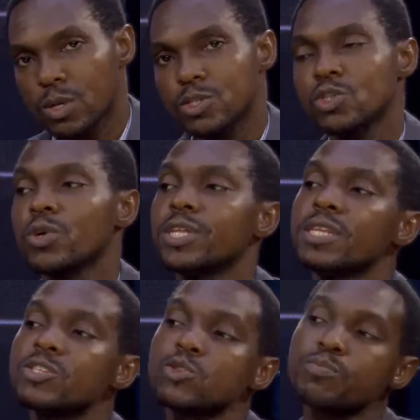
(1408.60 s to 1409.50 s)
So he
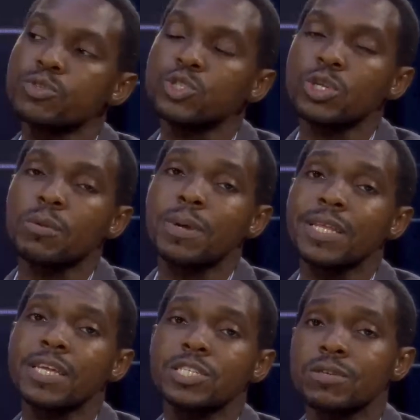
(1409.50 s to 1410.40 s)
needs to put you on the
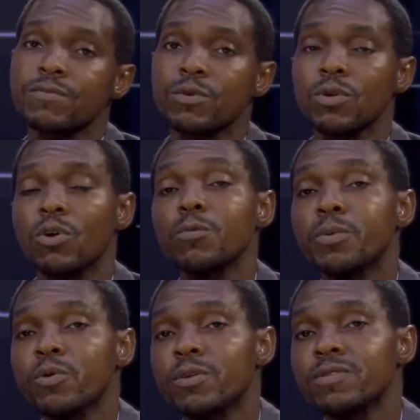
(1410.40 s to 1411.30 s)
medication for a long
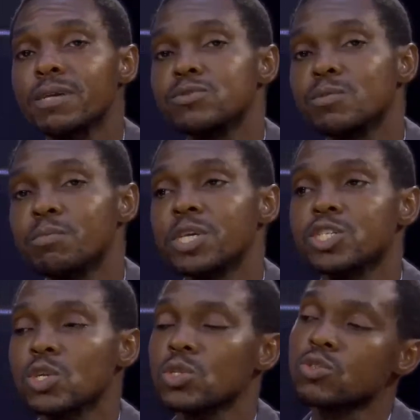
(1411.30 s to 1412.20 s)
period of time to make
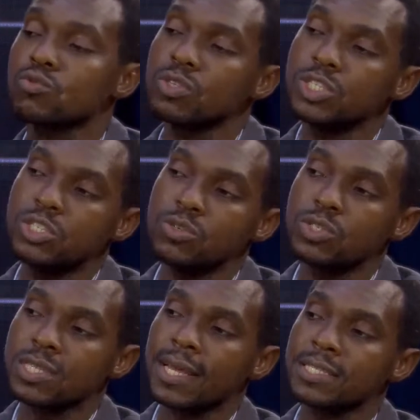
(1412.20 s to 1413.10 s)
sure to reduce
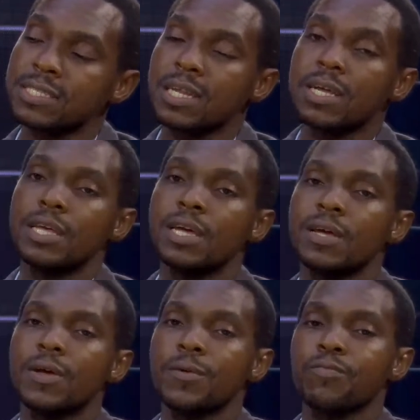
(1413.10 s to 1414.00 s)
that
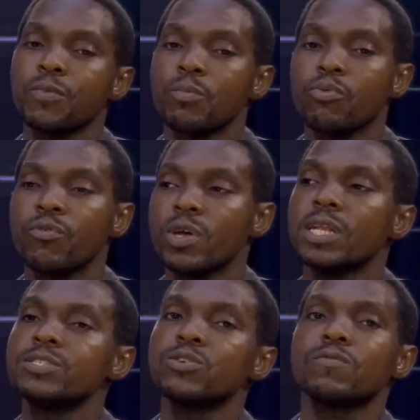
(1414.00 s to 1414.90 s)

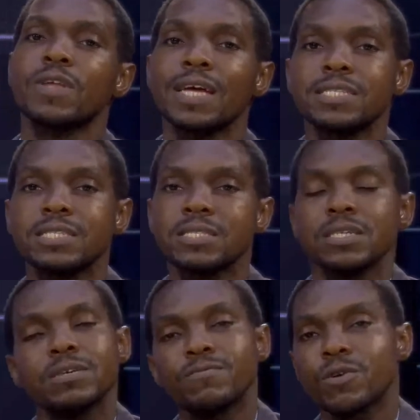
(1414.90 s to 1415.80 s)
prevalence of that
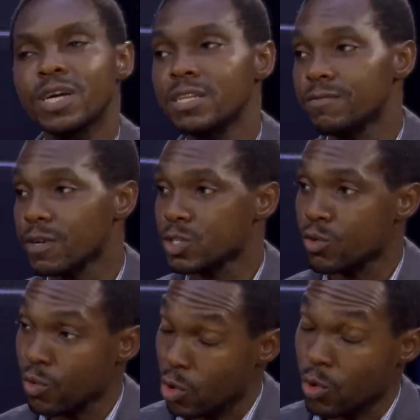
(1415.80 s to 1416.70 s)
fungal infection
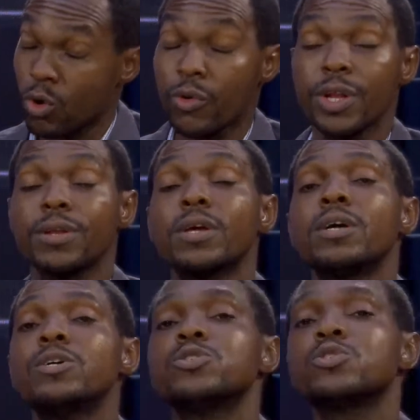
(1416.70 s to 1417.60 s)
reoccurring.
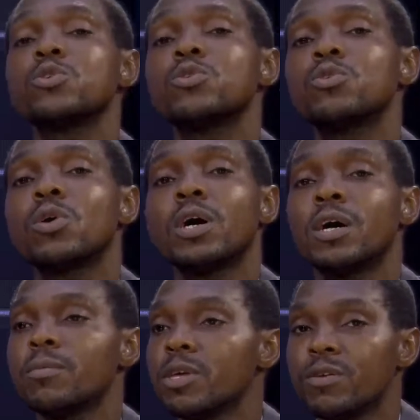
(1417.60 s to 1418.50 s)
So
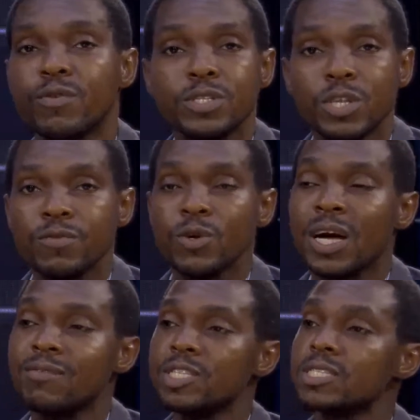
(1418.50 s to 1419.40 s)
if you
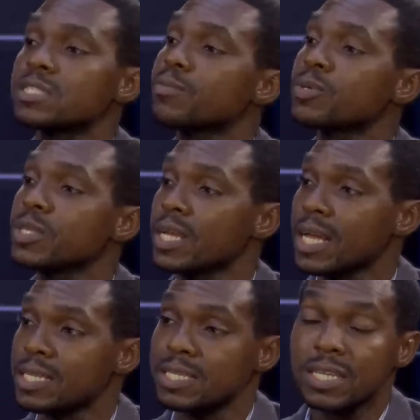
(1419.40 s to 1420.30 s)
have it interposed like
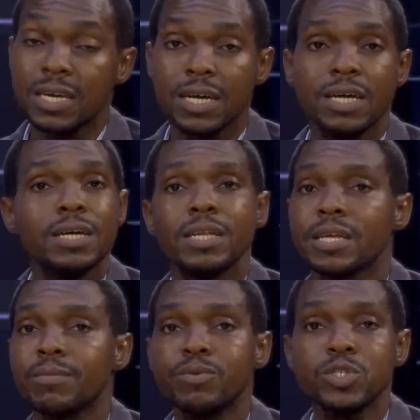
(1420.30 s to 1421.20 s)
candida, they
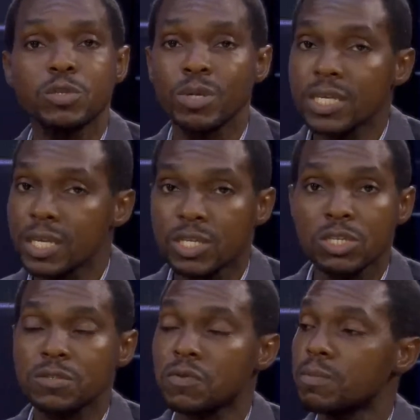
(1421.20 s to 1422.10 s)
can put you on
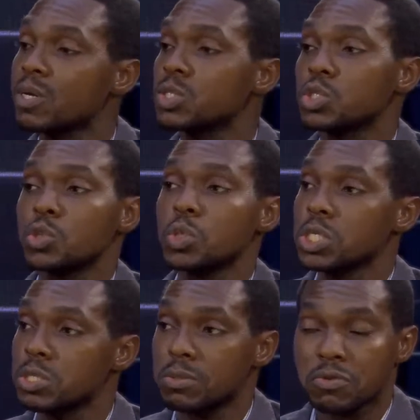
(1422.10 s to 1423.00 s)
medications for about 2
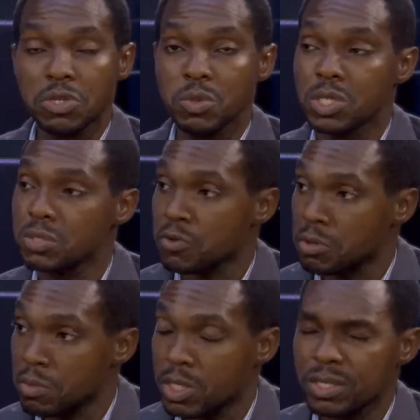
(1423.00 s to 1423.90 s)
weeks, 3 weeks, for a
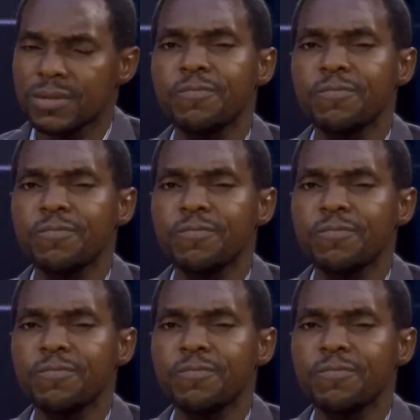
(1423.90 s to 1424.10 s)
month.